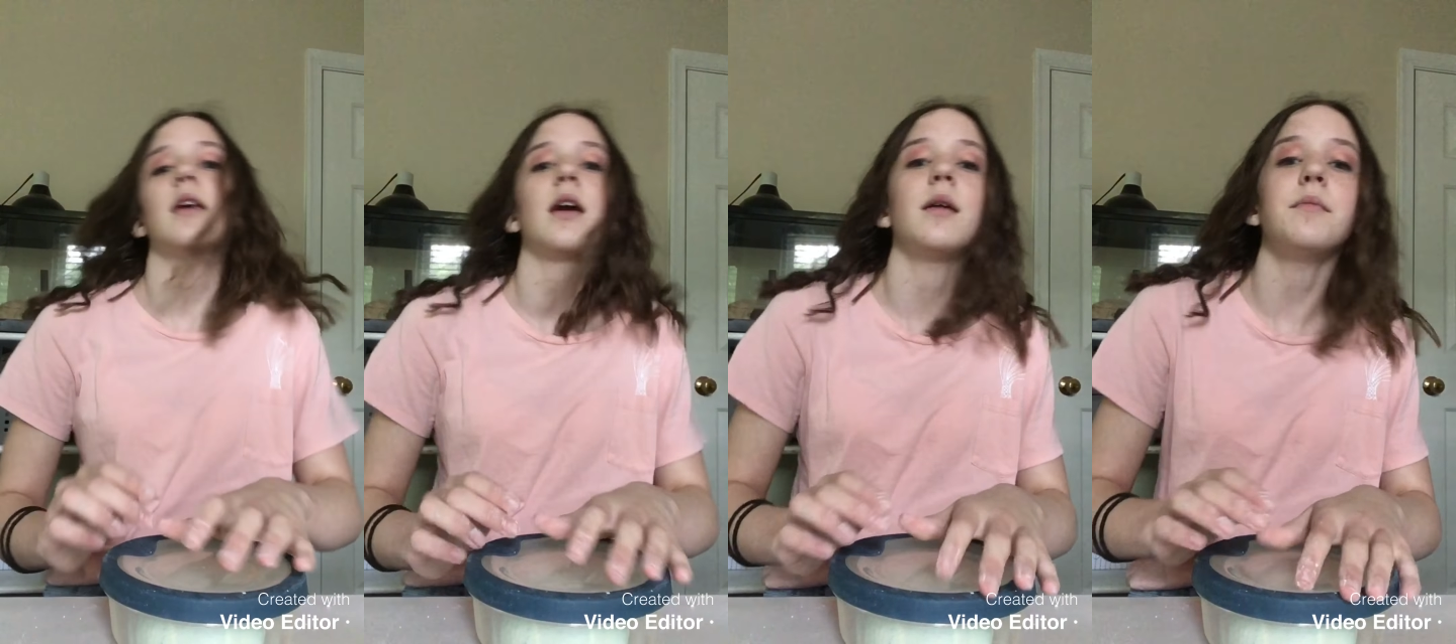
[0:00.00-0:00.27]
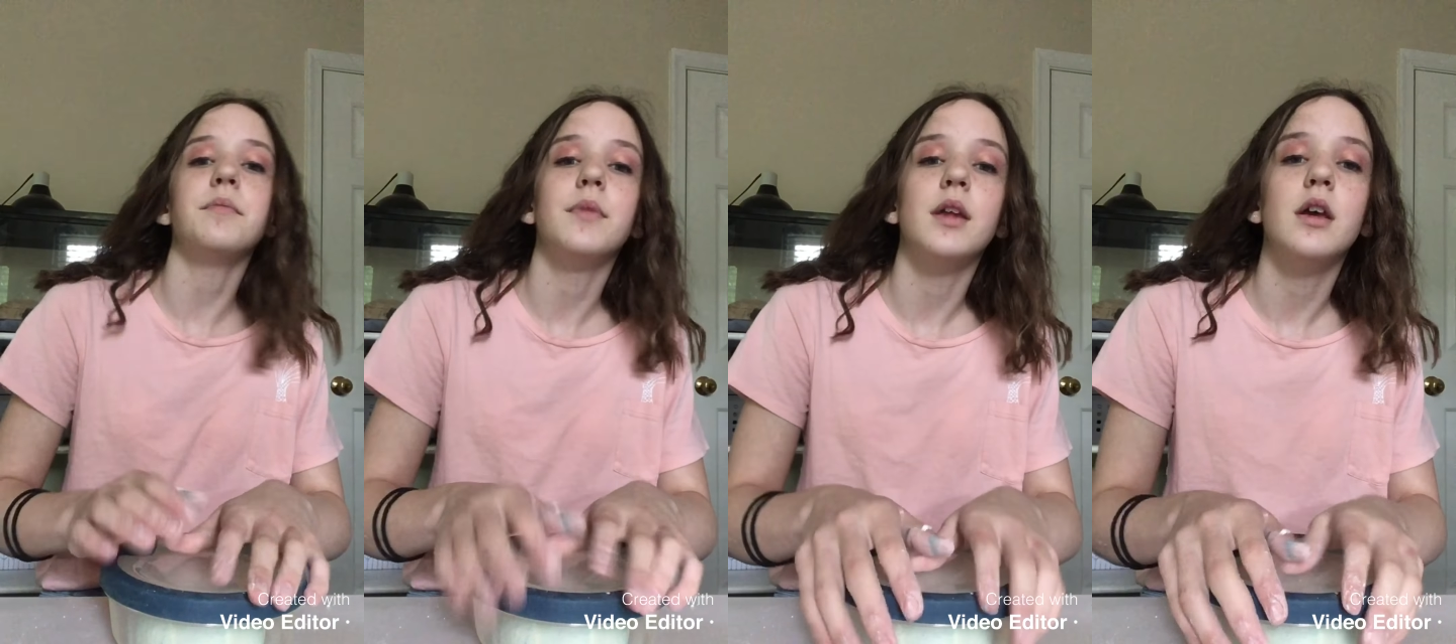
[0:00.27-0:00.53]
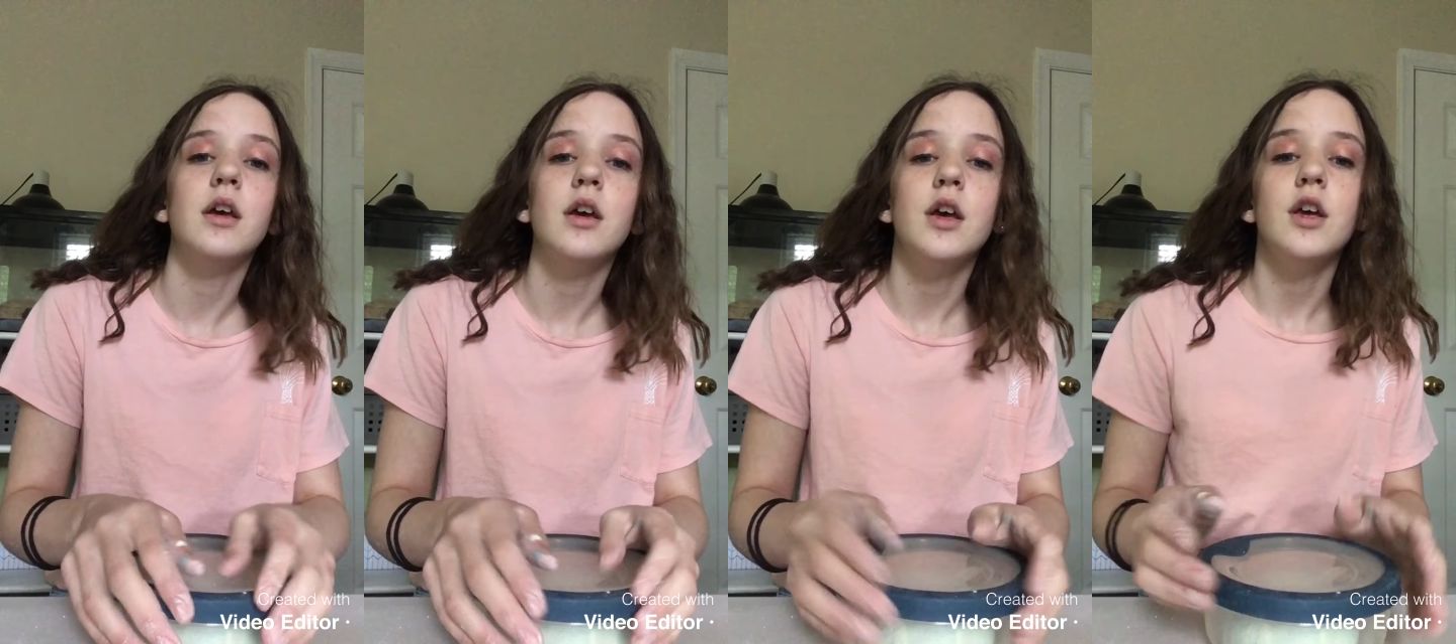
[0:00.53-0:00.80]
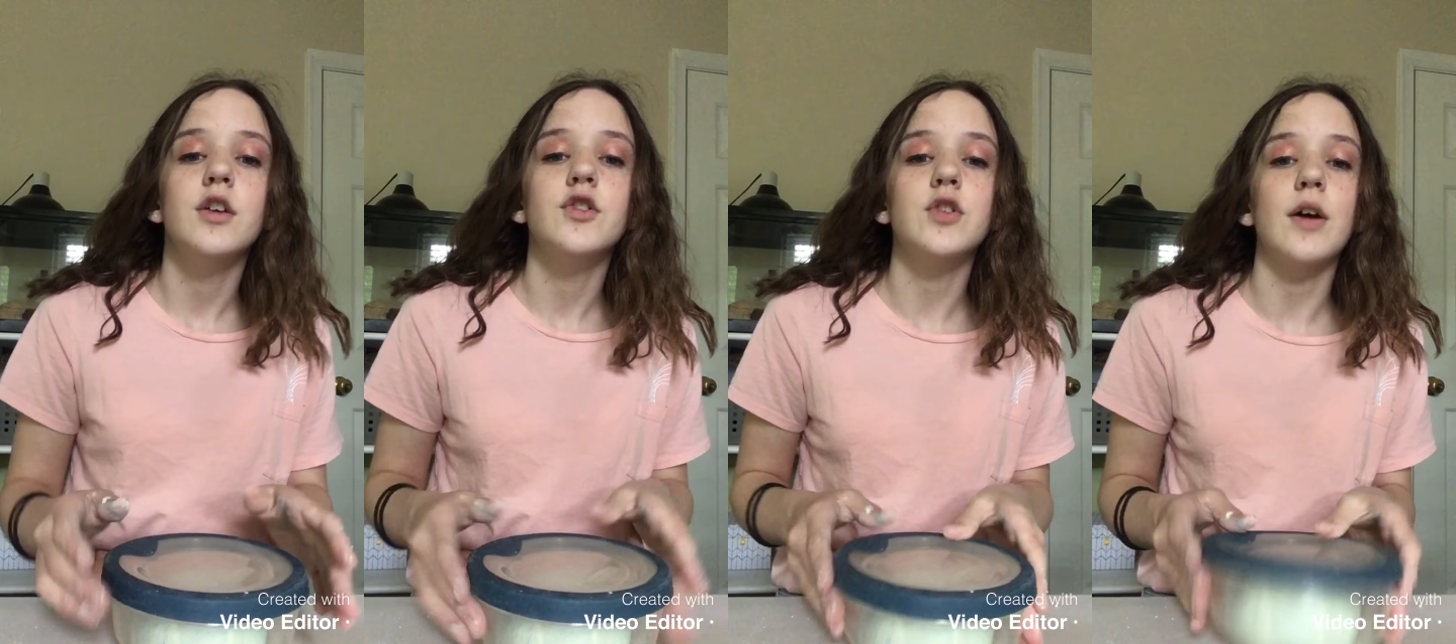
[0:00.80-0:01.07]
squishy if it's
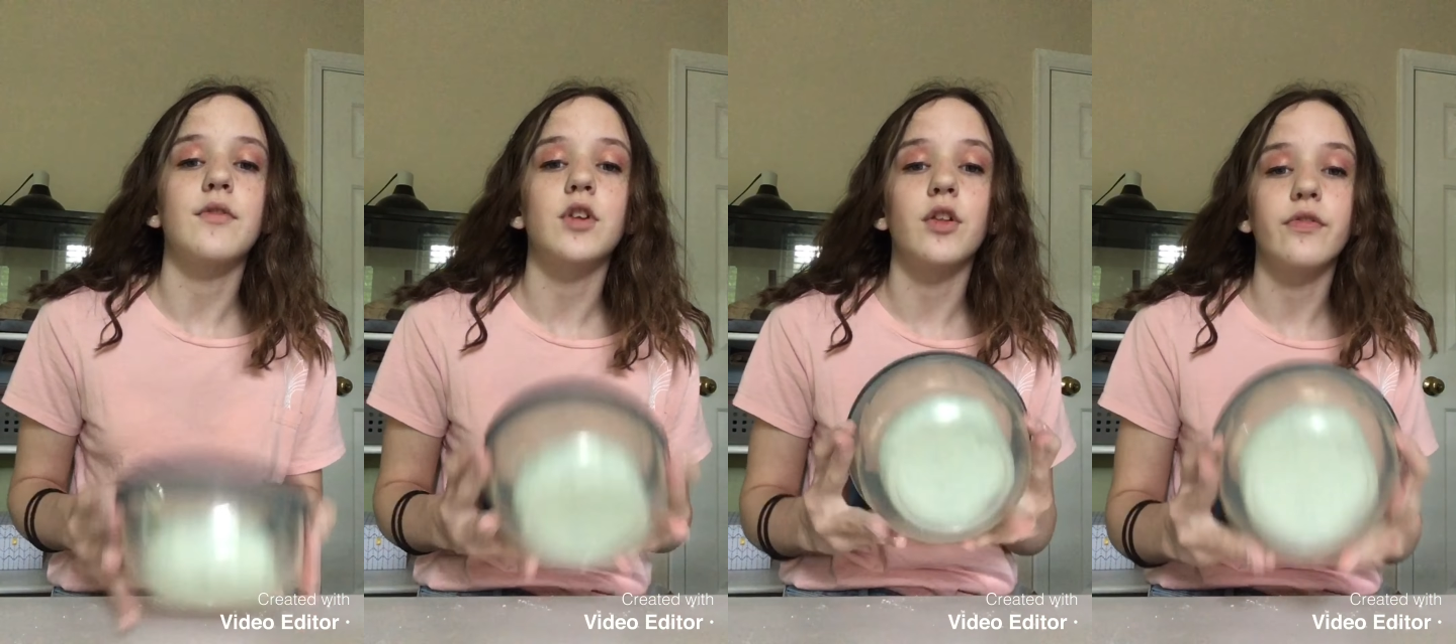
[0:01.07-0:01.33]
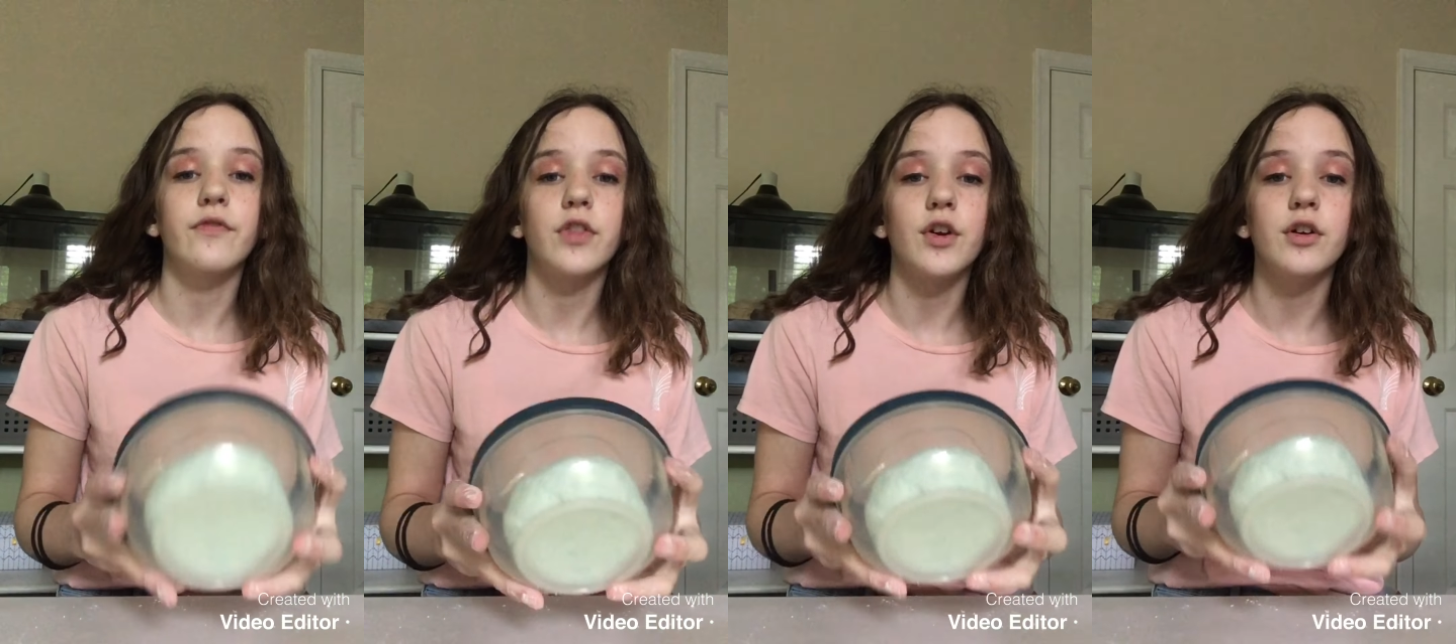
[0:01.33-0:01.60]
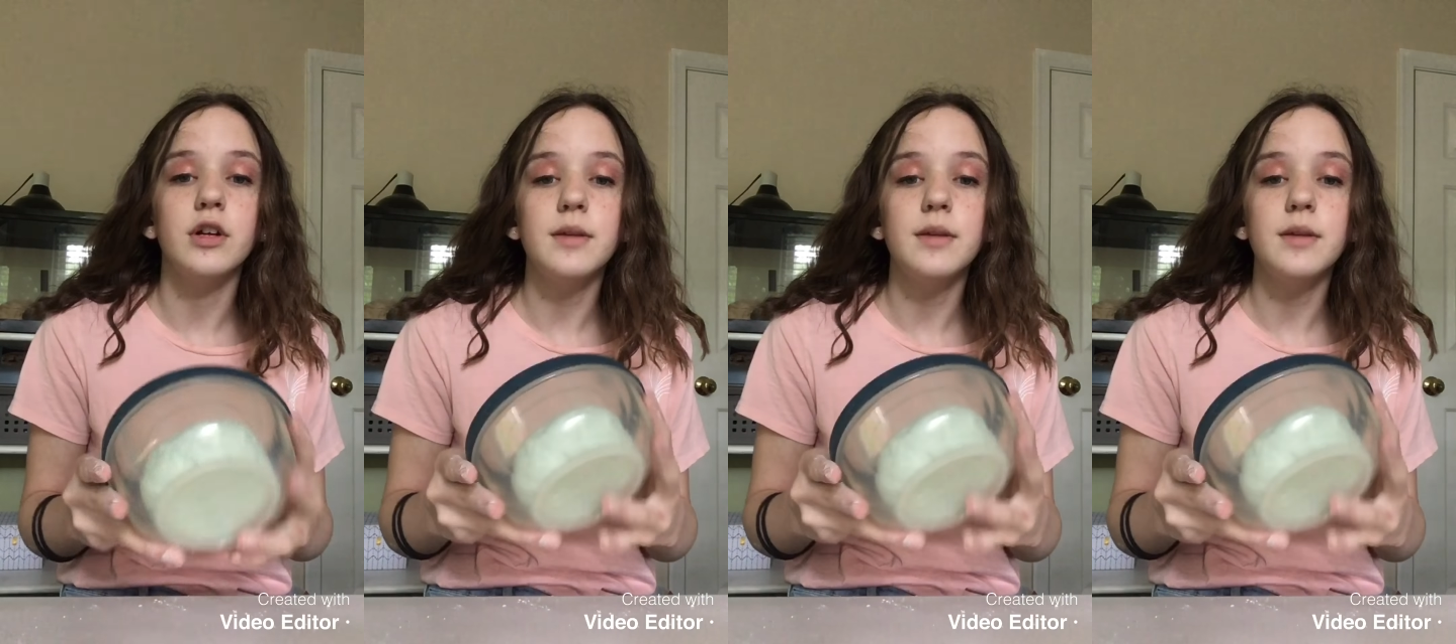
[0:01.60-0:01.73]
kind of tough.